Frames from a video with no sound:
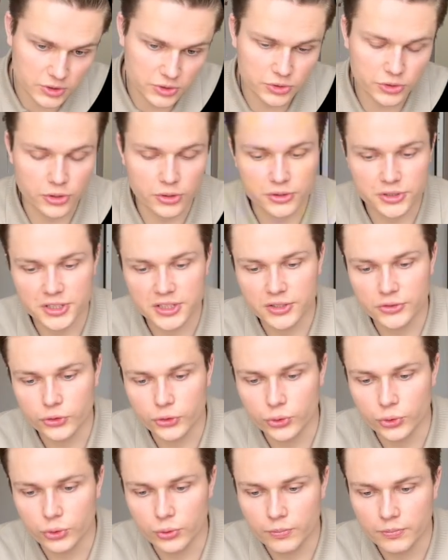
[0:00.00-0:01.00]
turns
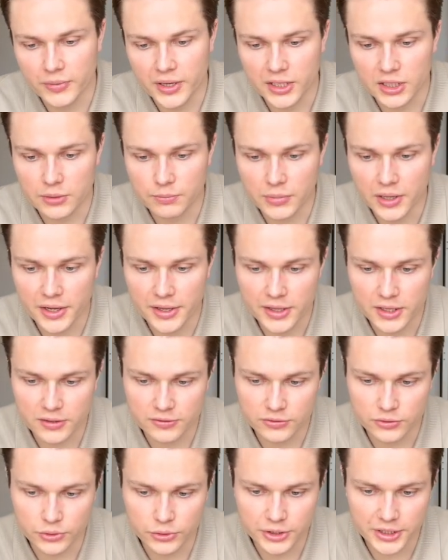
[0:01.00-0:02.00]
into make buying
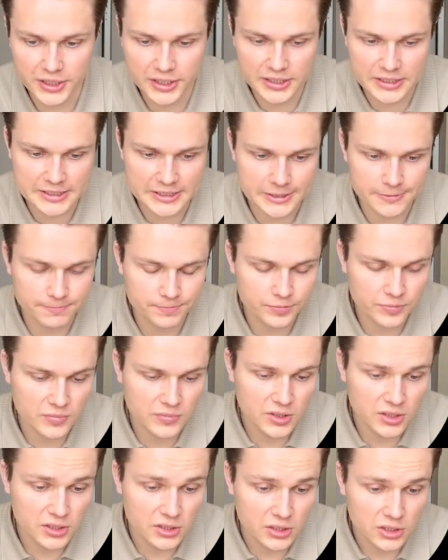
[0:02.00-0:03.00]
food easy.
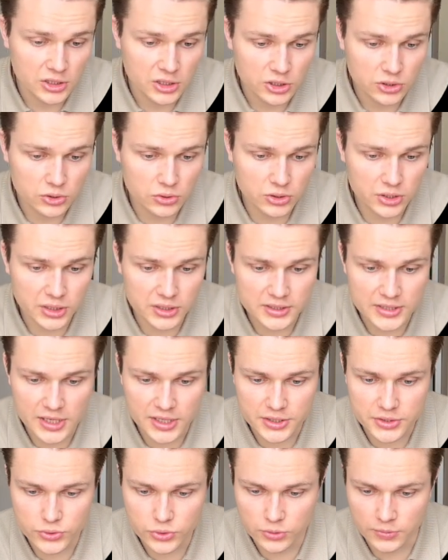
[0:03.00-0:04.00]
Cooking
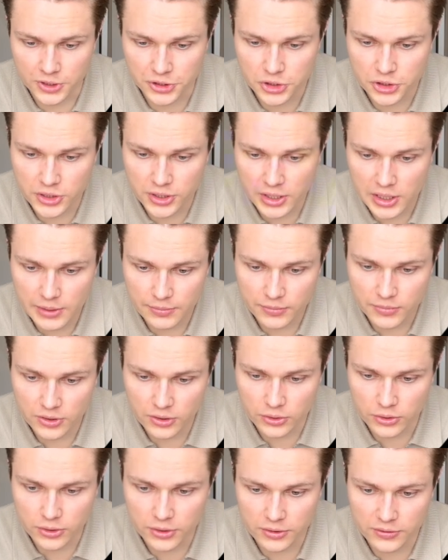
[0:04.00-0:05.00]
takes too much time,
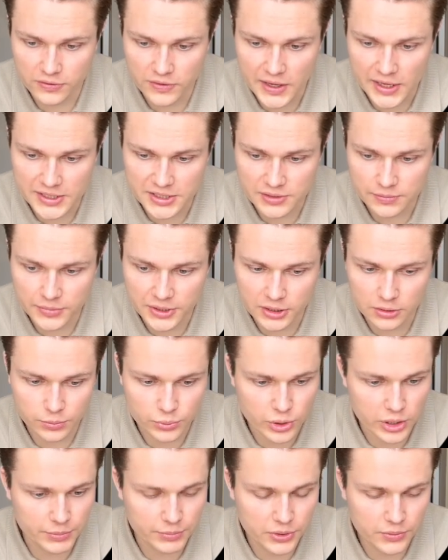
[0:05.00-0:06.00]
learn fast meal
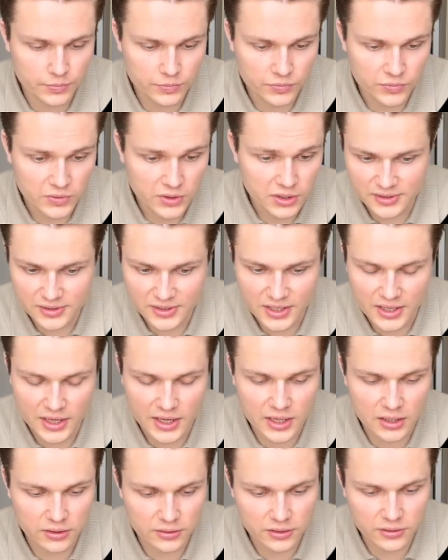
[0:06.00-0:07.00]
prep.
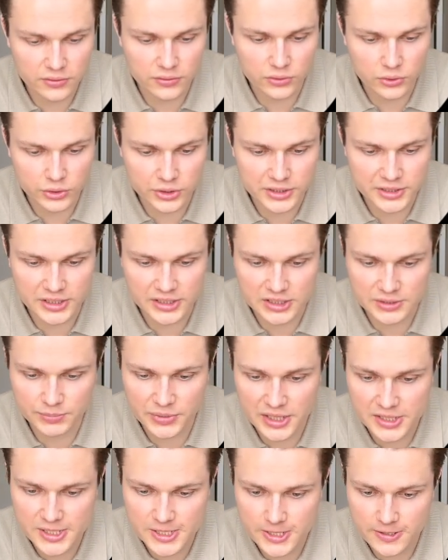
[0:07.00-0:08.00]
Healthy food is
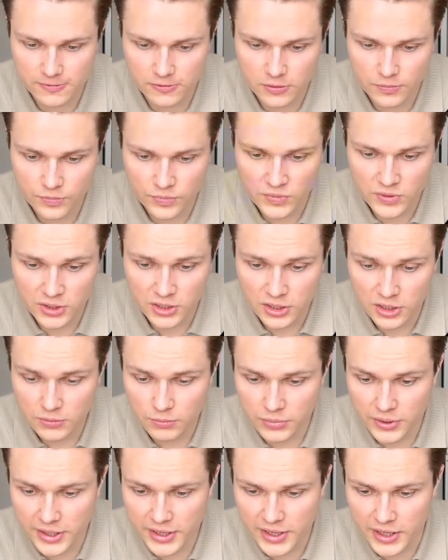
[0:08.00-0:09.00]
expensive,
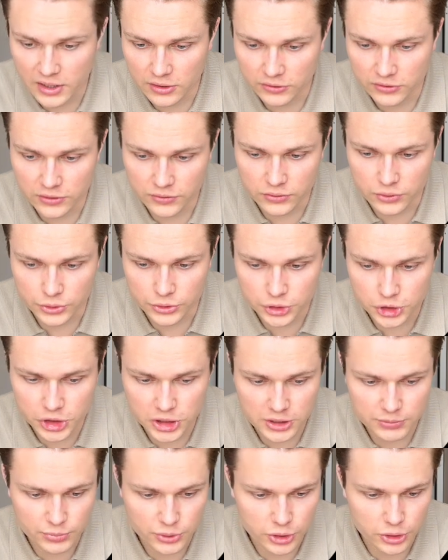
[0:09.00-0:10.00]
buy healthy food
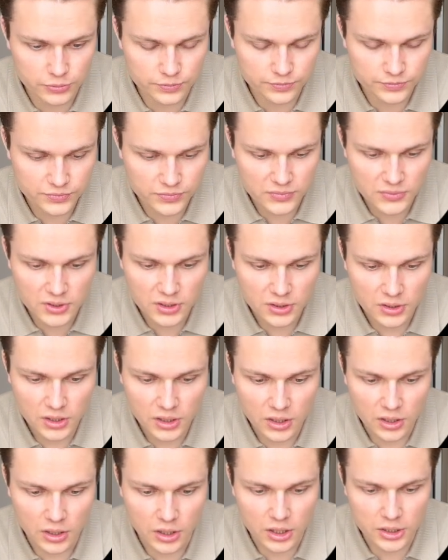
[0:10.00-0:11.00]
cheaper.
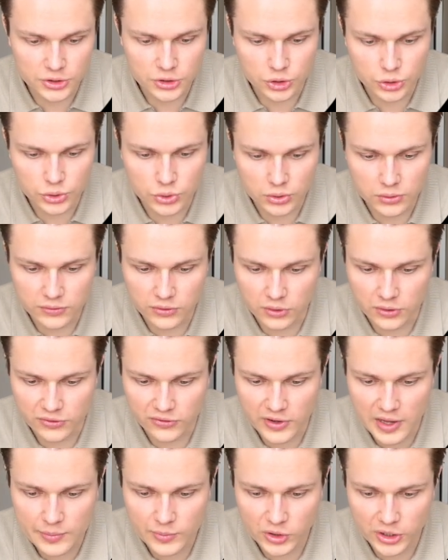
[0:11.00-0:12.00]
Hard to cook for
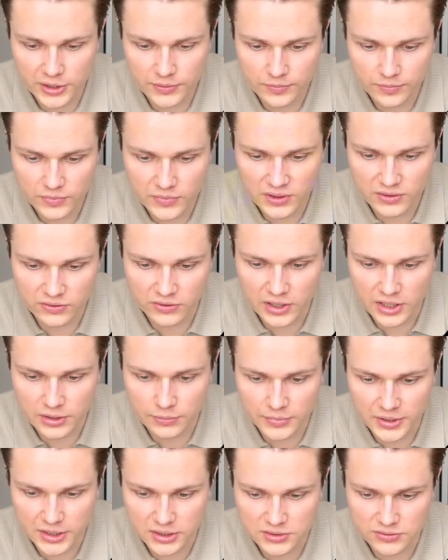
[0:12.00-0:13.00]
family, find
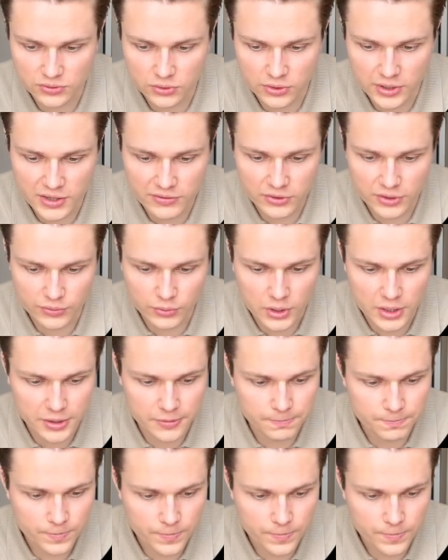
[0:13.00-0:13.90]
meals for everyone.